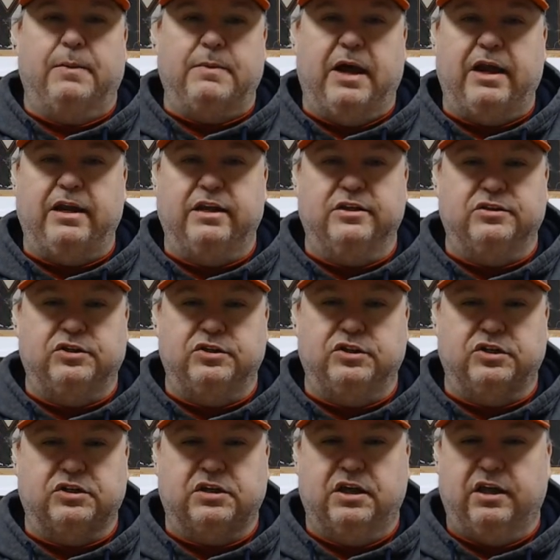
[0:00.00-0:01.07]
not into
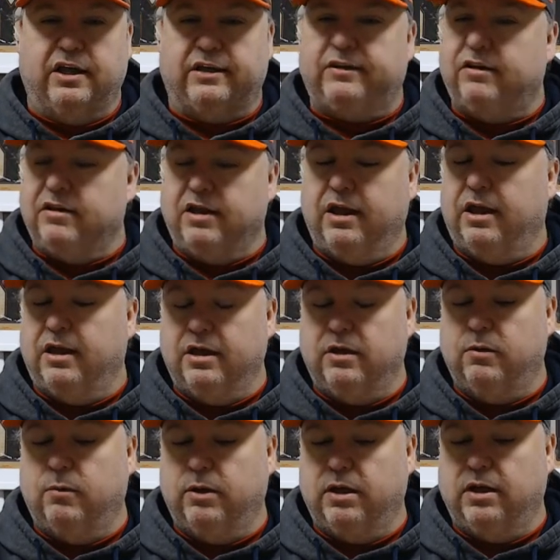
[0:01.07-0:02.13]
just collecting any
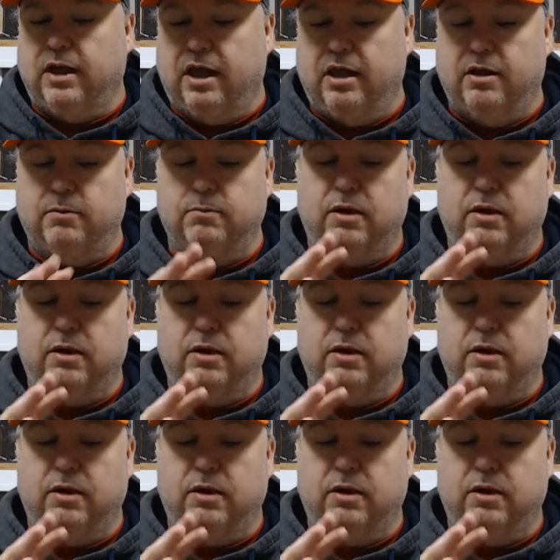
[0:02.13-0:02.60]
Wii game.